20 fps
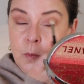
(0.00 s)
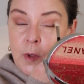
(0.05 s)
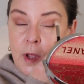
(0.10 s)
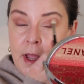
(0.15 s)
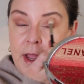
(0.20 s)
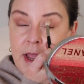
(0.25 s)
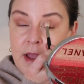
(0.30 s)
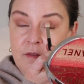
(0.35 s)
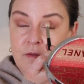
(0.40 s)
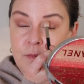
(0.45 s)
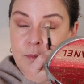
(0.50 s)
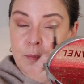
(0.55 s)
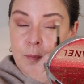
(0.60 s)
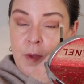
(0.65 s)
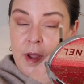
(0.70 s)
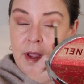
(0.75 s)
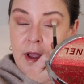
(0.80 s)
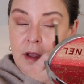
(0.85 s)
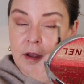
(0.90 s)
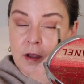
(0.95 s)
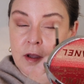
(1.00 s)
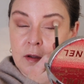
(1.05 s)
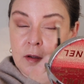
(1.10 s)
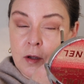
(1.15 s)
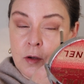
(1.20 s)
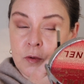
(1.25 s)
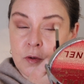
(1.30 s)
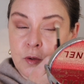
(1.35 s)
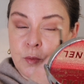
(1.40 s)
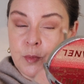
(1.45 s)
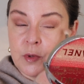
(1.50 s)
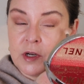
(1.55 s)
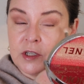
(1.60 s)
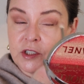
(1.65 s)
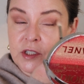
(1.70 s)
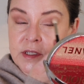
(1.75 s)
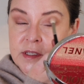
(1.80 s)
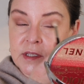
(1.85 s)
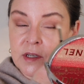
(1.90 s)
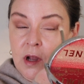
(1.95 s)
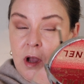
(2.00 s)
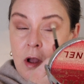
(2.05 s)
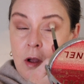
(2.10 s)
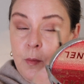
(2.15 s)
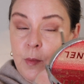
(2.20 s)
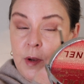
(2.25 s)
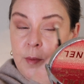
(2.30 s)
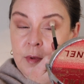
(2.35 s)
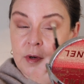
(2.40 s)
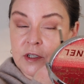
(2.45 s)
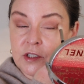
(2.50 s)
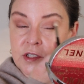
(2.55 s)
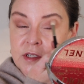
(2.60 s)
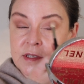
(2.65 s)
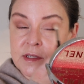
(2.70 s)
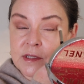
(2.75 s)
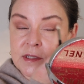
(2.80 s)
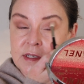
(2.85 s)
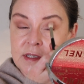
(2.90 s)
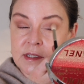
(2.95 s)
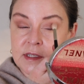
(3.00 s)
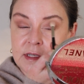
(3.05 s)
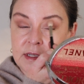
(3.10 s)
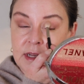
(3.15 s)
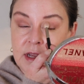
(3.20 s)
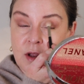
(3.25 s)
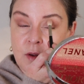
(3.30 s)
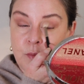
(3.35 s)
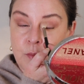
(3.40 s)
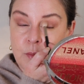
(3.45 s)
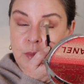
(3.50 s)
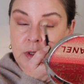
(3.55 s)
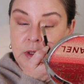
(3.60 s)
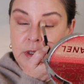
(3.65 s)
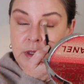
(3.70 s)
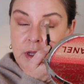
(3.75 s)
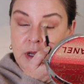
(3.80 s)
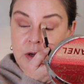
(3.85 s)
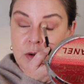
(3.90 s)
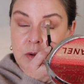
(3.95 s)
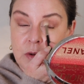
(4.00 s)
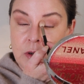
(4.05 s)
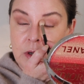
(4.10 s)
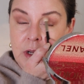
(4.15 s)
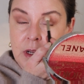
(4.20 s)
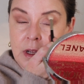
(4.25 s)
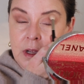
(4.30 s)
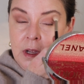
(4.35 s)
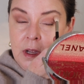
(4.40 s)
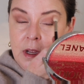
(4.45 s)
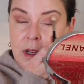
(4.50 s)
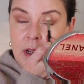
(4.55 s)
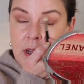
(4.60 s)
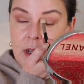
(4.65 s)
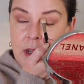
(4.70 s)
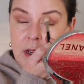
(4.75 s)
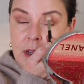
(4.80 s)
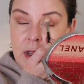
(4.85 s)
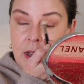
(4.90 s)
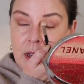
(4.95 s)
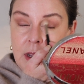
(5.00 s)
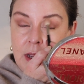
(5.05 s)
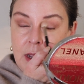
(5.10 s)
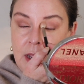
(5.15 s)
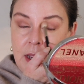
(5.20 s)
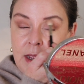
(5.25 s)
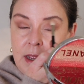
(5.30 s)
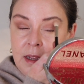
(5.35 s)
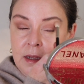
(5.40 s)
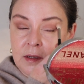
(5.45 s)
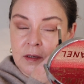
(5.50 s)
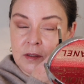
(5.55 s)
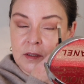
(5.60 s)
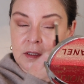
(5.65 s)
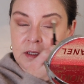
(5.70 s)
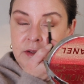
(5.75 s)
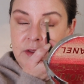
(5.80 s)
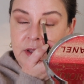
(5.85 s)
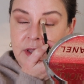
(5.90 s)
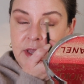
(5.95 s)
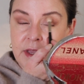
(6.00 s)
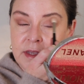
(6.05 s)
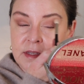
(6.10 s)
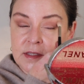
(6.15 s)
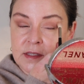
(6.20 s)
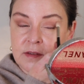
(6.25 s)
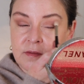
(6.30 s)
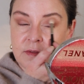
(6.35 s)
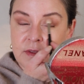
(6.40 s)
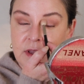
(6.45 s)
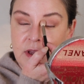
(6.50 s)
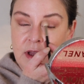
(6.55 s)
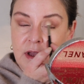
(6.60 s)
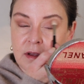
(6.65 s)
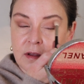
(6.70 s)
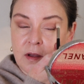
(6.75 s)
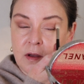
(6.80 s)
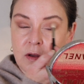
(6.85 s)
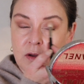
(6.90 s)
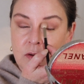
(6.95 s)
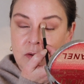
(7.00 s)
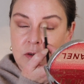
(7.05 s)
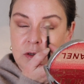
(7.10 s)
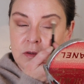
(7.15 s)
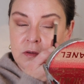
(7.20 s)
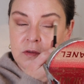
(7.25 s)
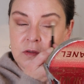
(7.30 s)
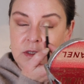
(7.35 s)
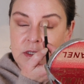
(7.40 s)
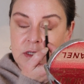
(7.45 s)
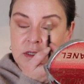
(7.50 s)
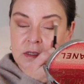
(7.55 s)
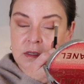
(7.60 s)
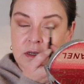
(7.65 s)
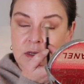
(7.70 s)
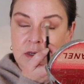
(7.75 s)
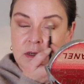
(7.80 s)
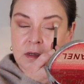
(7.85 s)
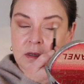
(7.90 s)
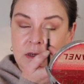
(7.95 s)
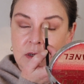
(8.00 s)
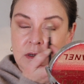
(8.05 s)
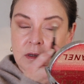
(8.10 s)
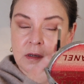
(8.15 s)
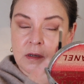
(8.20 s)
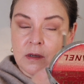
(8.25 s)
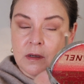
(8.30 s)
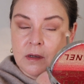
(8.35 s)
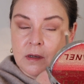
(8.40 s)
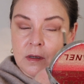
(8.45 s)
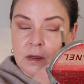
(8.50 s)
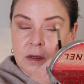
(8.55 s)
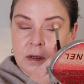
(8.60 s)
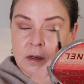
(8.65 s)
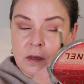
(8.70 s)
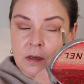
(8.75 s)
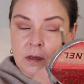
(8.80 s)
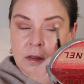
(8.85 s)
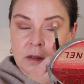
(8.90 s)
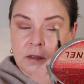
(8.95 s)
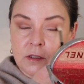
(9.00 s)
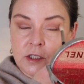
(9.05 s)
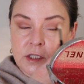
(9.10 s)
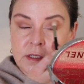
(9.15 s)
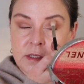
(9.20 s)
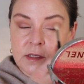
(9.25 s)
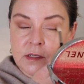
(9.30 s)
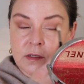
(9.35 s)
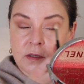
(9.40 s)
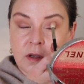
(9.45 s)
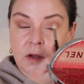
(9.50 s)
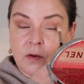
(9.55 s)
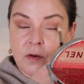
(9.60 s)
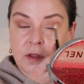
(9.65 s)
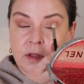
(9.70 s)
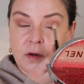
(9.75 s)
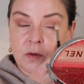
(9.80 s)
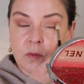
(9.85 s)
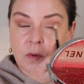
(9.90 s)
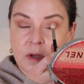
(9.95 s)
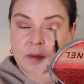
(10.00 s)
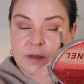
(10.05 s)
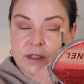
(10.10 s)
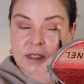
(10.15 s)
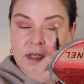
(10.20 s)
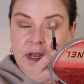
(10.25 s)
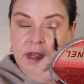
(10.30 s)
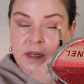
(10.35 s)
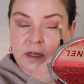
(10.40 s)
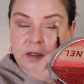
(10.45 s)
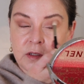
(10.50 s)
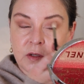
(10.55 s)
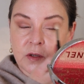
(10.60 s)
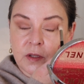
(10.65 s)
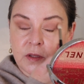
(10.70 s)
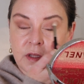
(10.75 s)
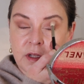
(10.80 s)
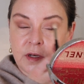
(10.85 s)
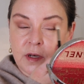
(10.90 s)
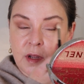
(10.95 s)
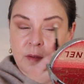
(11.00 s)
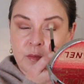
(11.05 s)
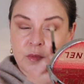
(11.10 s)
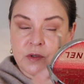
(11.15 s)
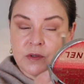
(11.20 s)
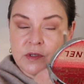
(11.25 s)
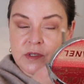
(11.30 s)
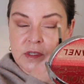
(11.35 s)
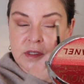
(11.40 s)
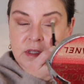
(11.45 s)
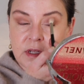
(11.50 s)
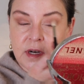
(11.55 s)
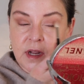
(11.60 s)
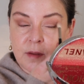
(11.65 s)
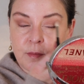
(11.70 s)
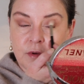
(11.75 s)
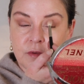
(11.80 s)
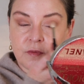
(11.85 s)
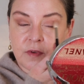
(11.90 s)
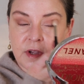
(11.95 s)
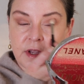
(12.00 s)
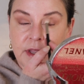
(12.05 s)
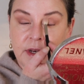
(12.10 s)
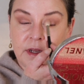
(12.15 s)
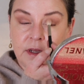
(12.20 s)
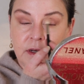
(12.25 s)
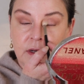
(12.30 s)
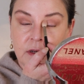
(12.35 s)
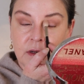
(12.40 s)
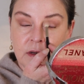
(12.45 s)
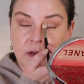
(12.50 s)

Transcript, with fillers: I have my Hakuhodo brushes, and all my brushes listed down below. And in the case of the Hakuhodos, just go to their website, look at the numbers that I provided,